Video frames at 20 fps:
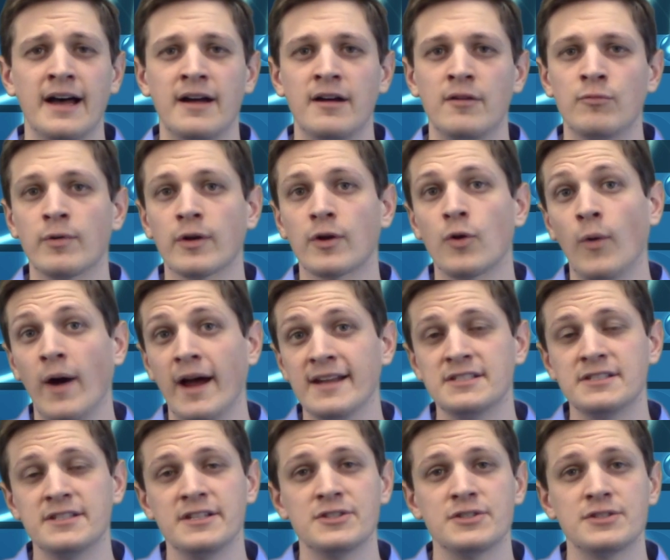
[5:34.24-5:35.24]

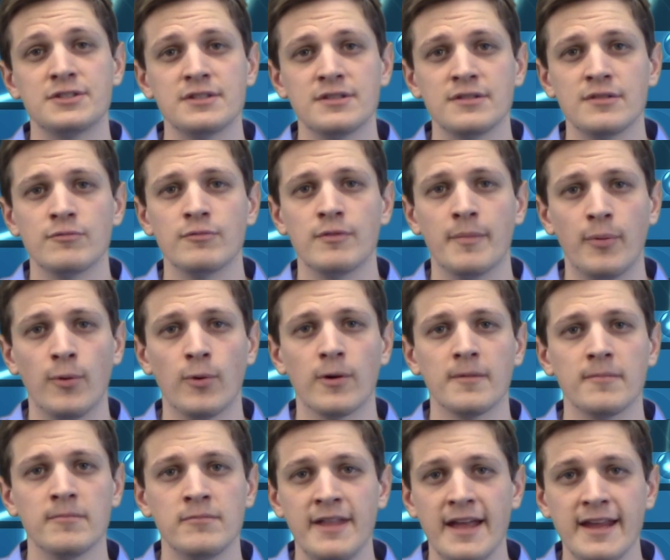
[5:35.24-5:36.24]
request this
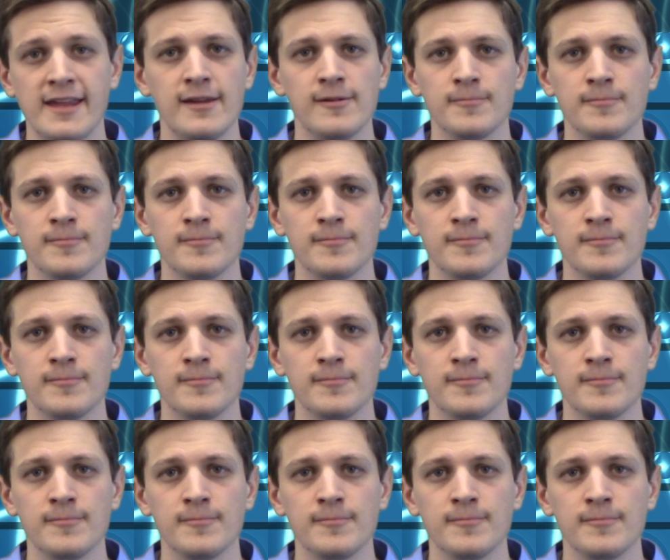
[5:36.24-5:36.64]
report. Thank you.